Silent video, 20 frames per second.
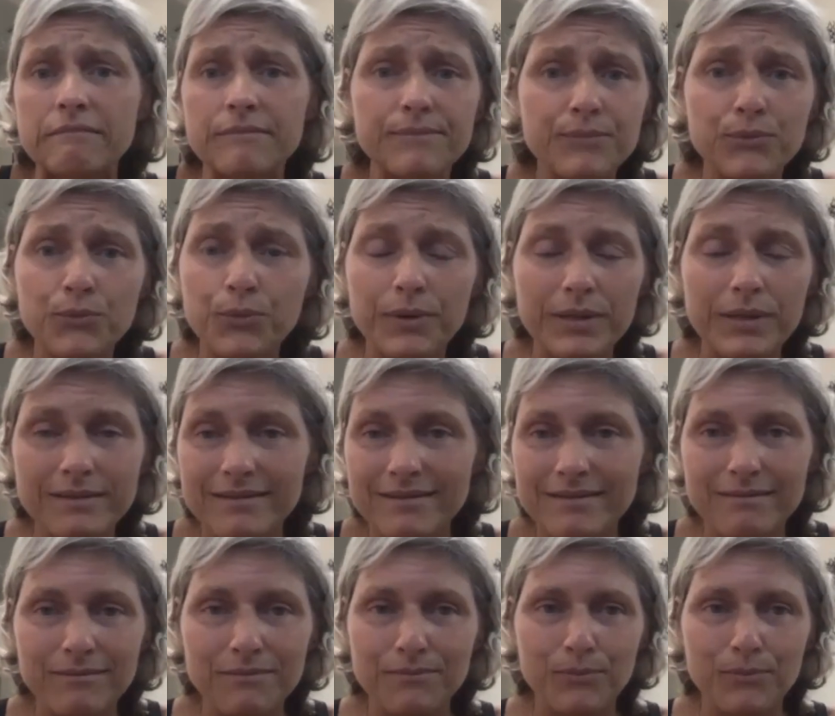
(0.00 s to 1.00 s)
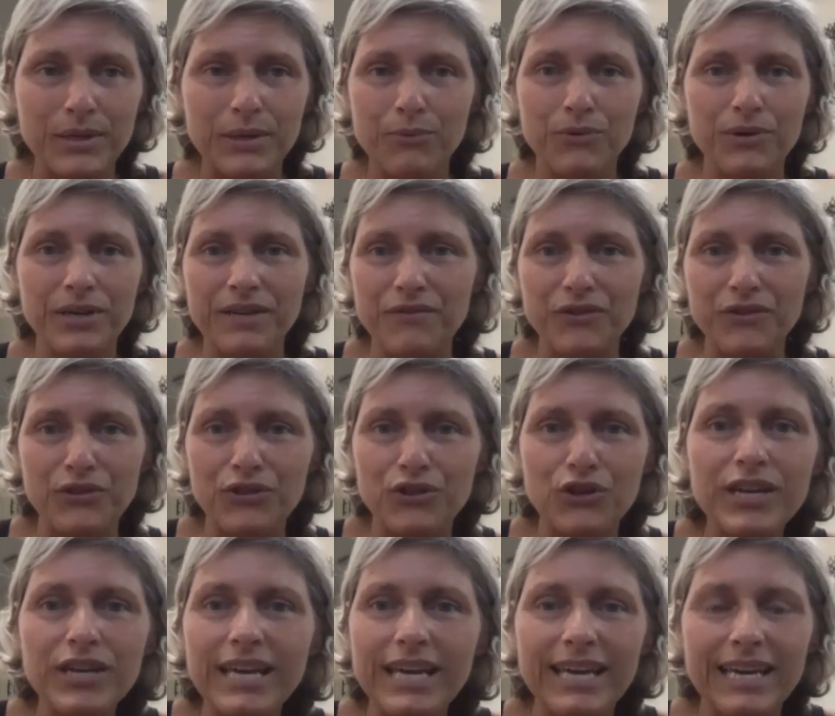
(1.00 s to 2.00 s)
we, we weren't even
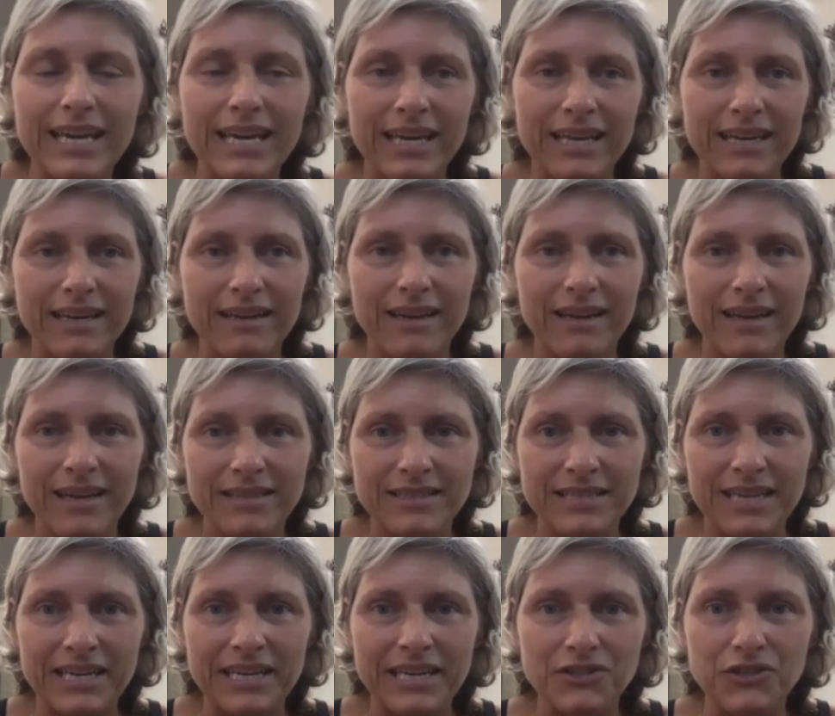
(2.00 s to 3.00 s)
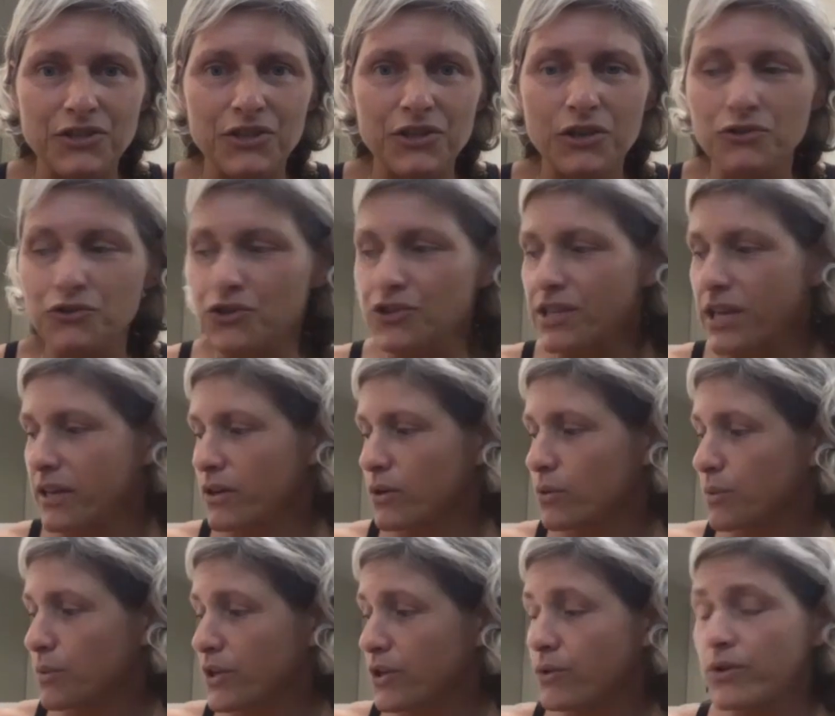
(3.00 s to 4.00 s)
looking at at diagnostic ultrasound. And
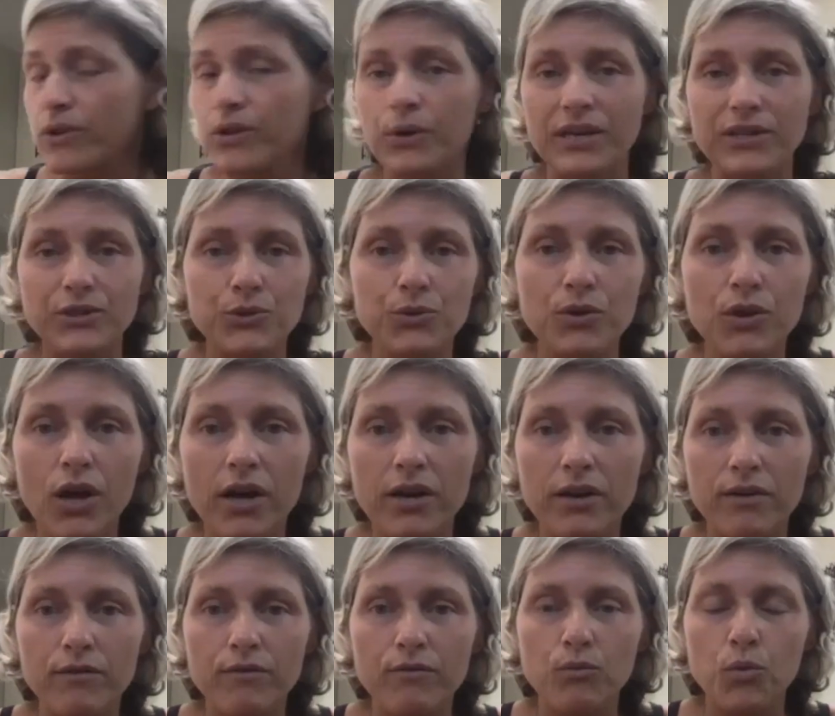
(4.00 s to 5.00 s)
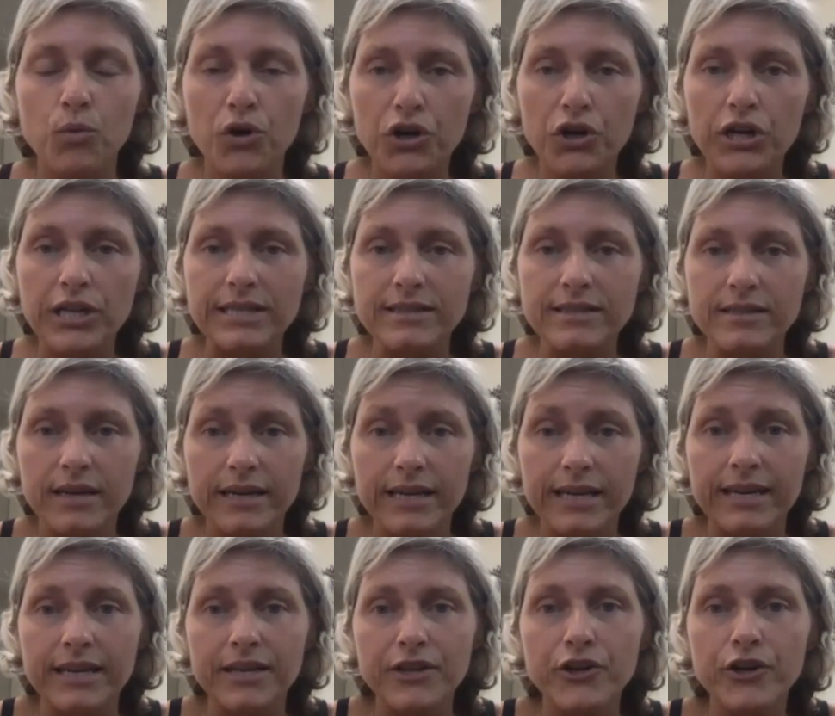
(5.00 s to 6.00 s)
when you, you know, I do a lot of work and
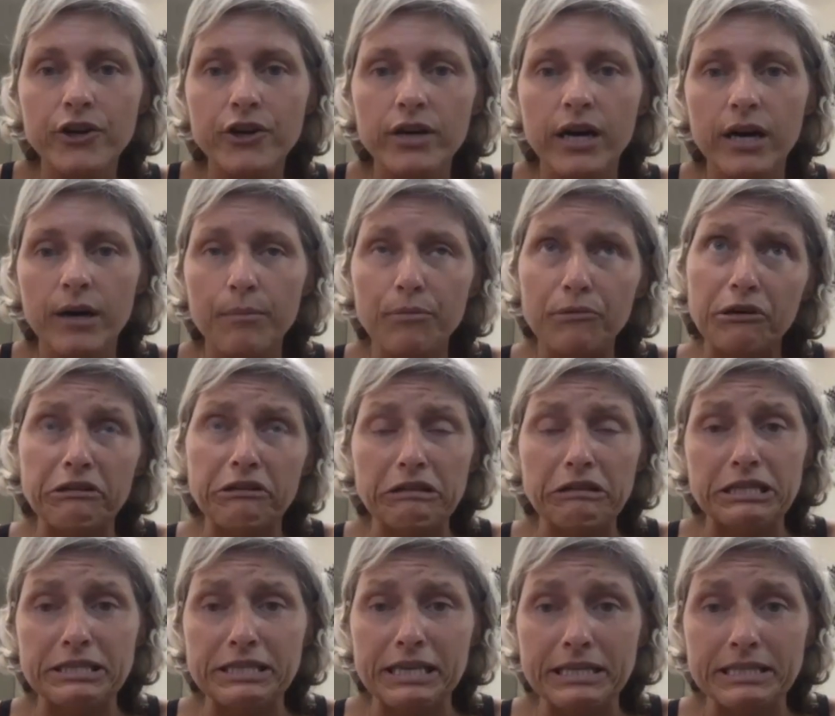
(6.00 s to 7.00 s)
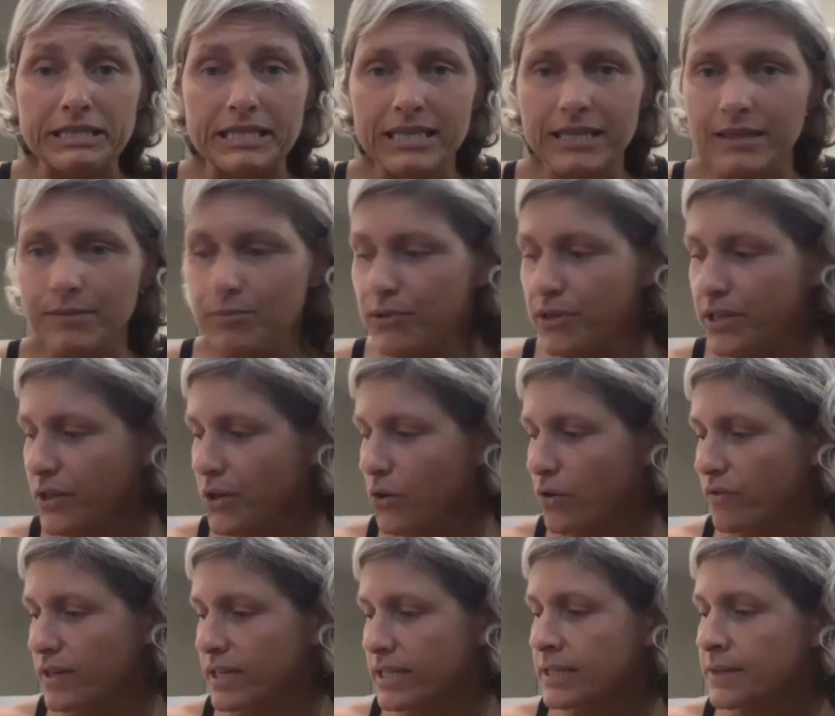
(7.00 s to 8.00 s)
studying in Europe, or at least I mm-hmm. did
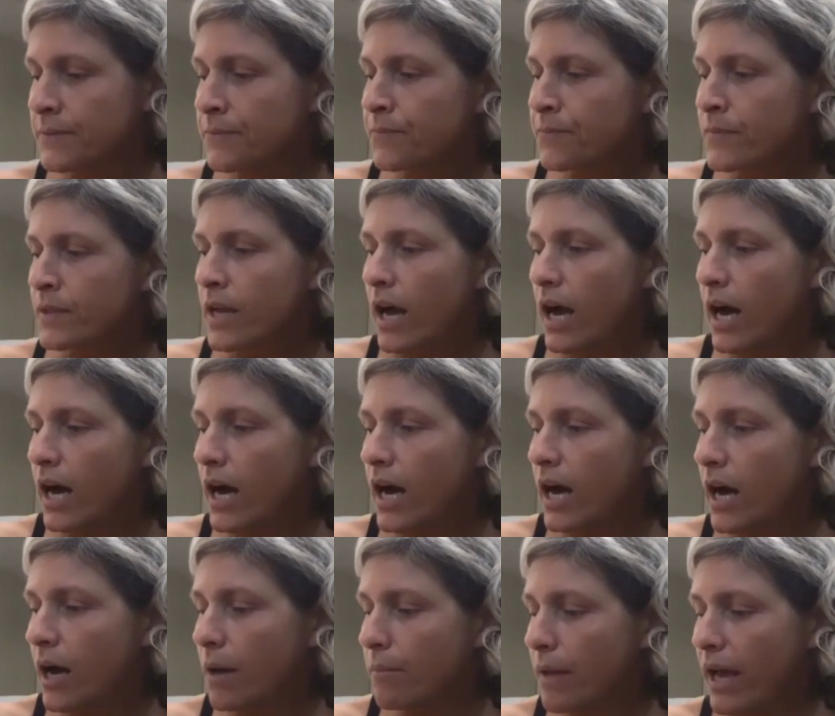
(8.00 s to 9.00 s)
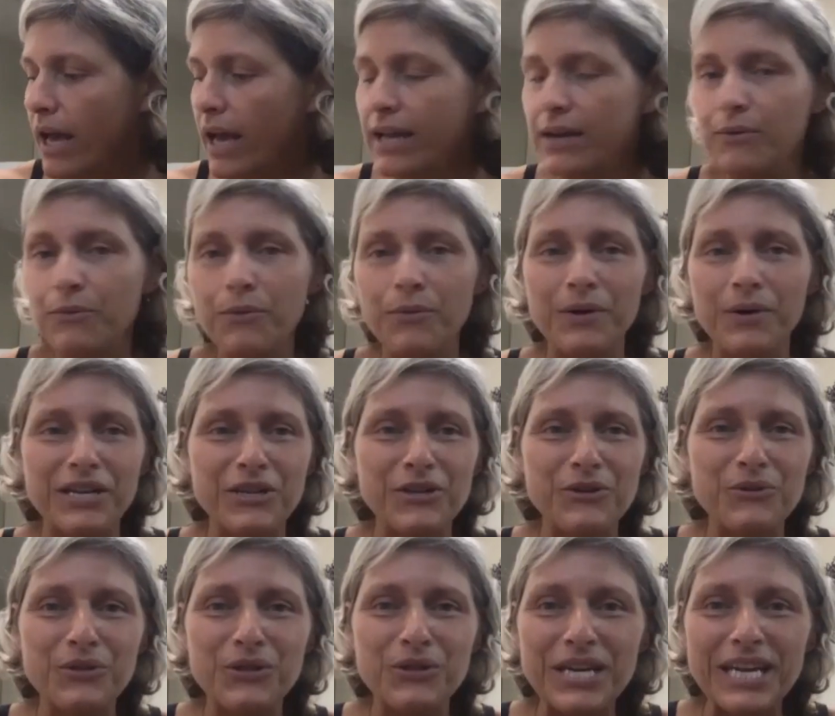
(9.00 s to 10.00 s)
pre-COVID. Yeah. Uh, and when
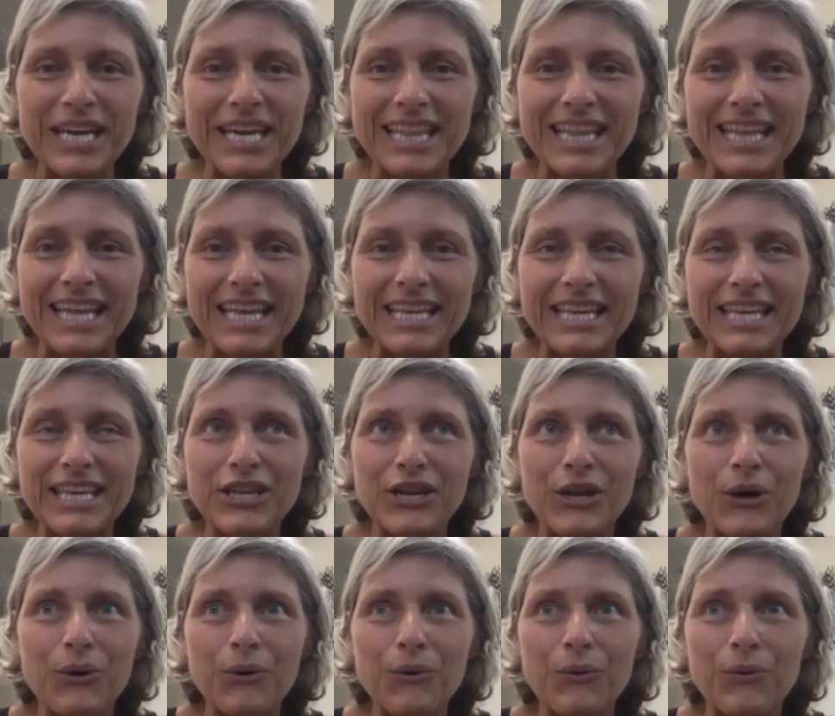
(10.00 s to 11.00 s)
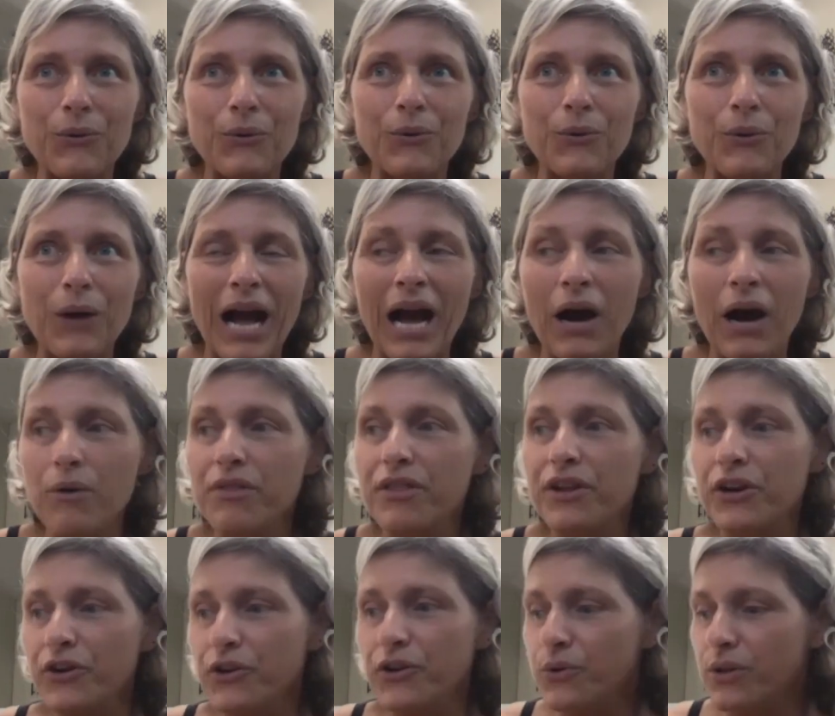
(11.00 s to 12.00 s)
you look at, you know, how
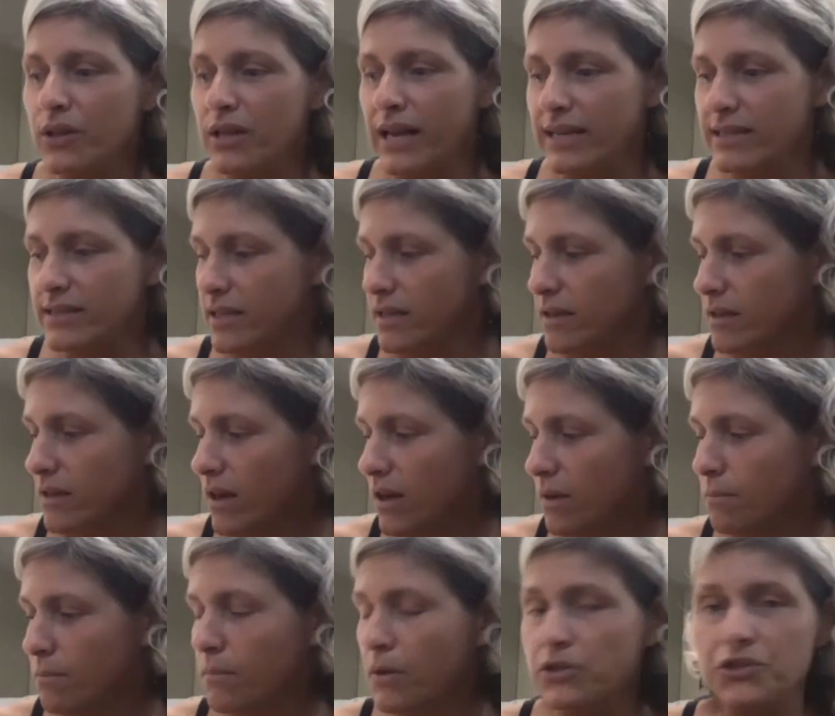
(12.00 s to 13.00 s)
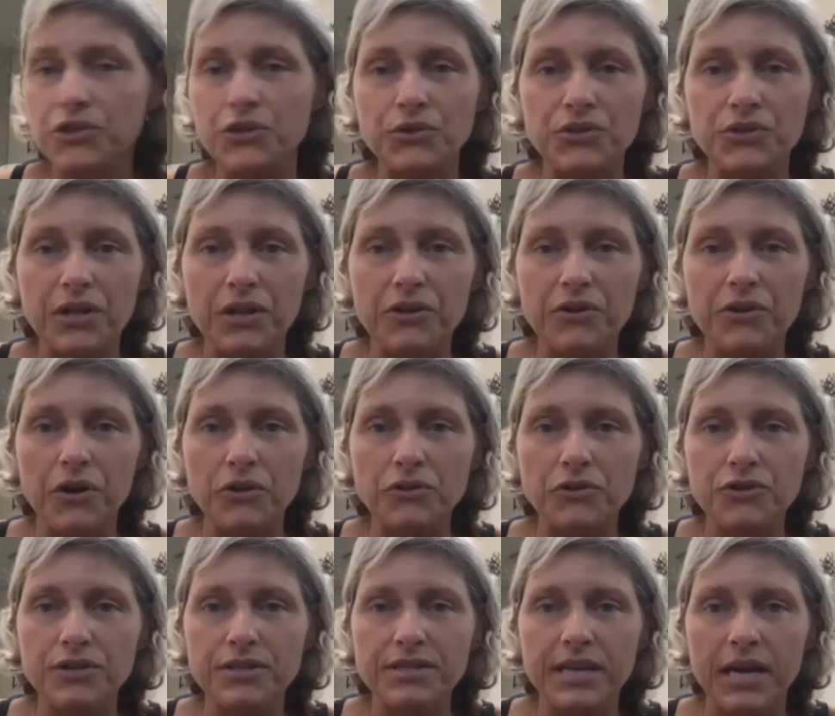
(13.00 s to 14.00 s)
they're utilizing musculoskeletal
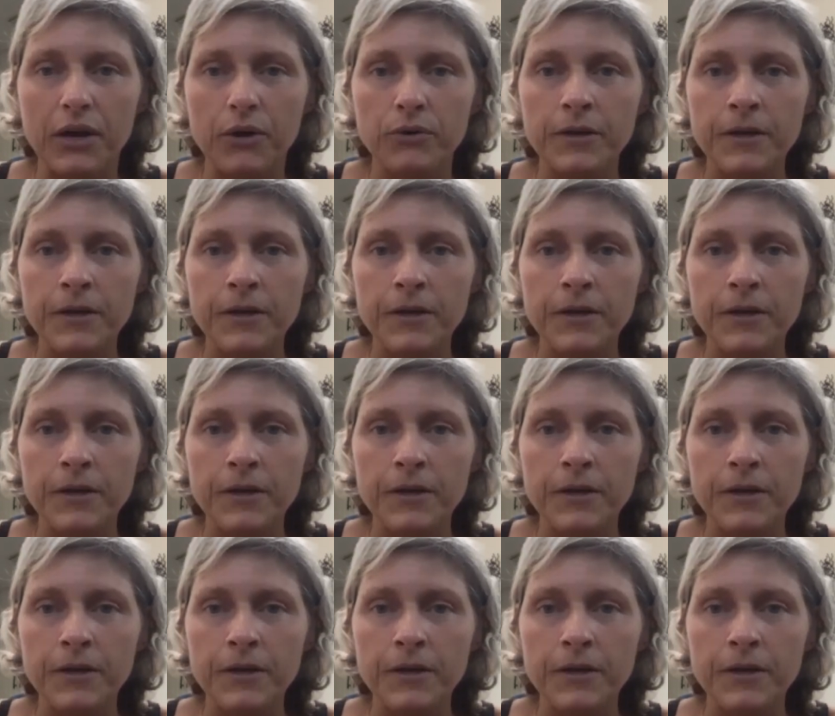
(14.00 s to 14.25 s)
ultrasound,